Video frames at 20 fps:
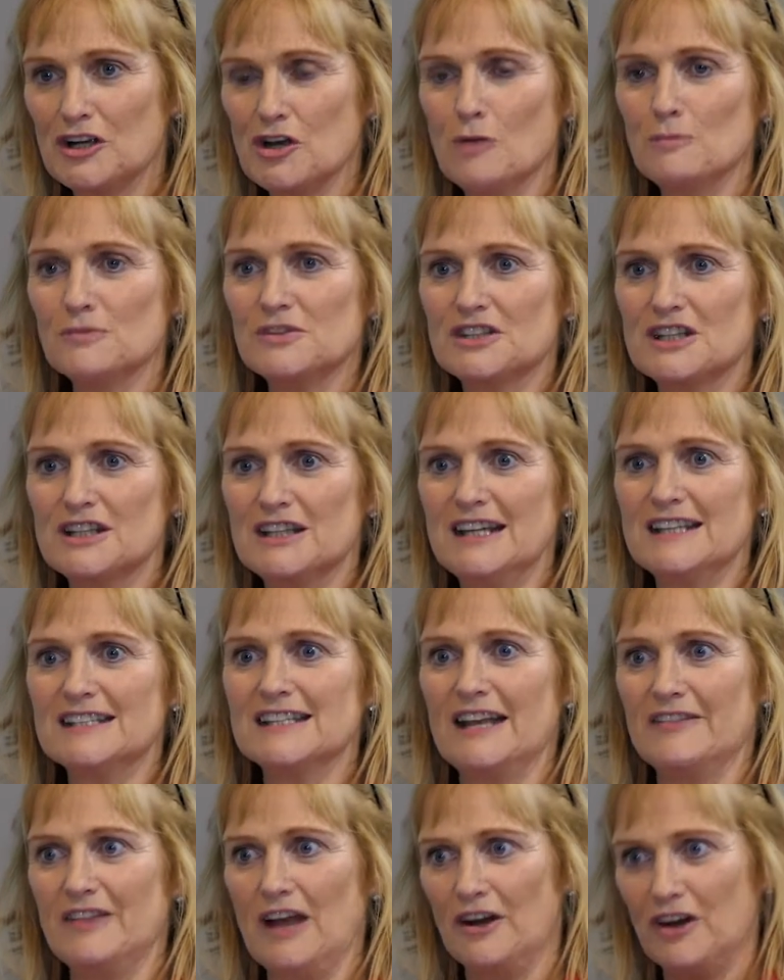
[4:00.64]
it comes to this
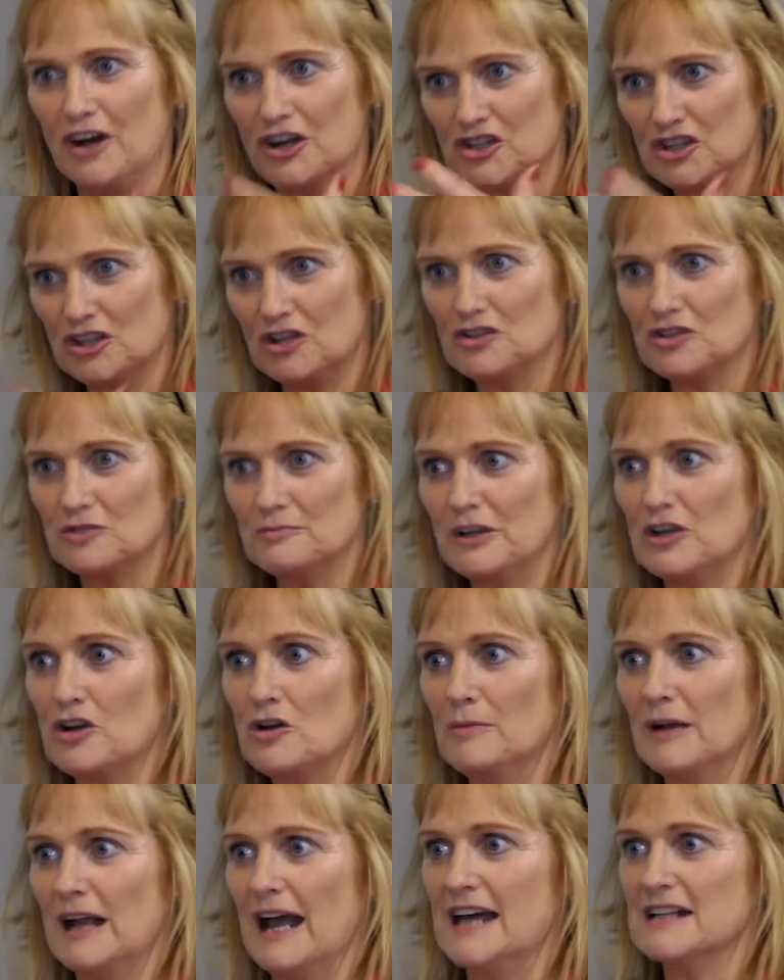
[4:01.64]
and our children
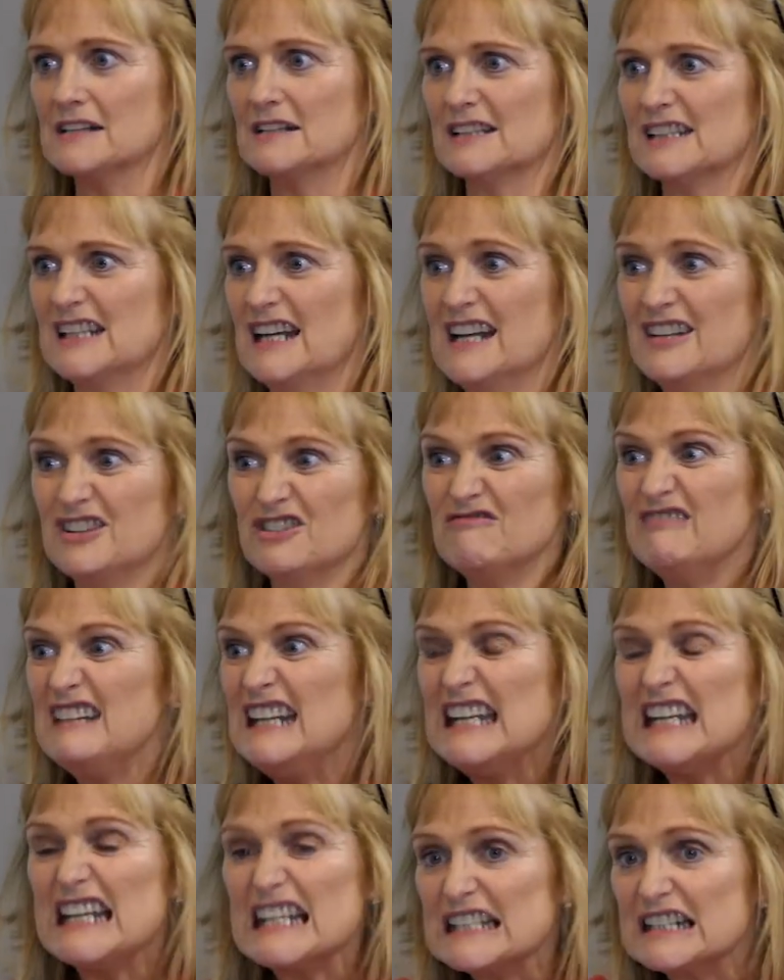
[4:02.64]
becoming adults, there
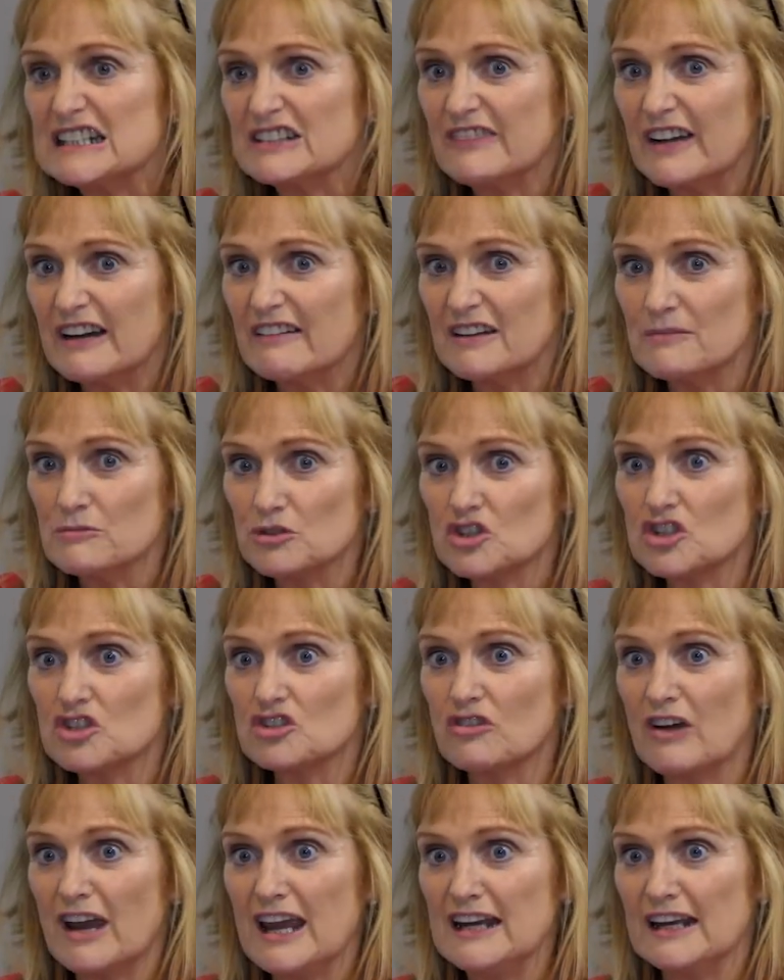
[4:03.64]
really isn't very much
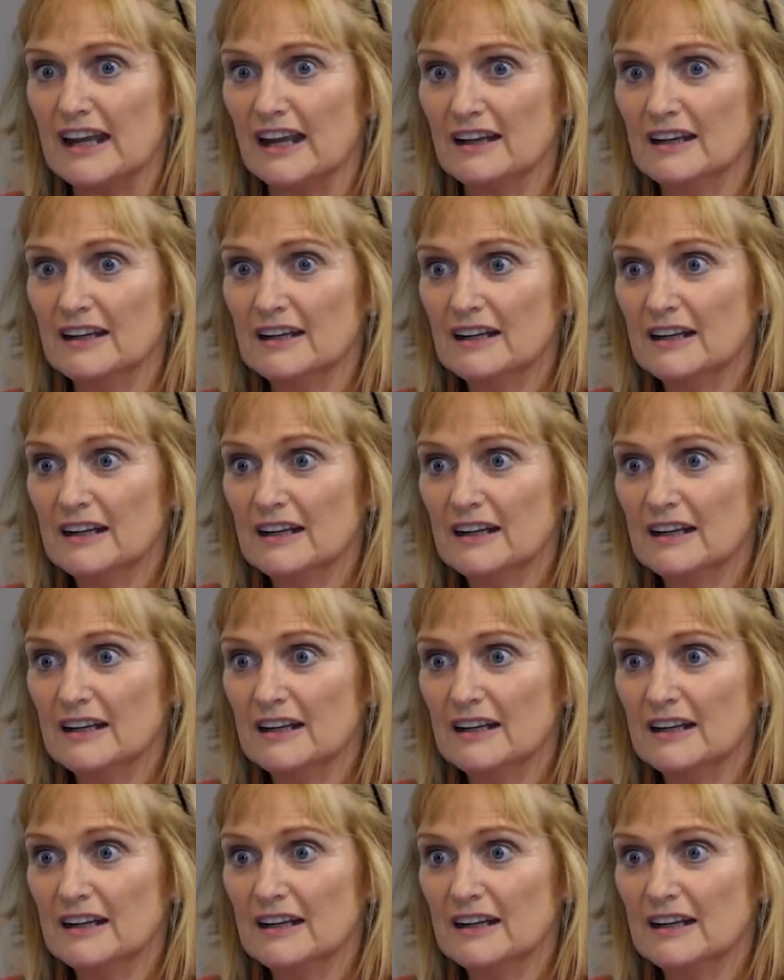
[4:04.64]
training.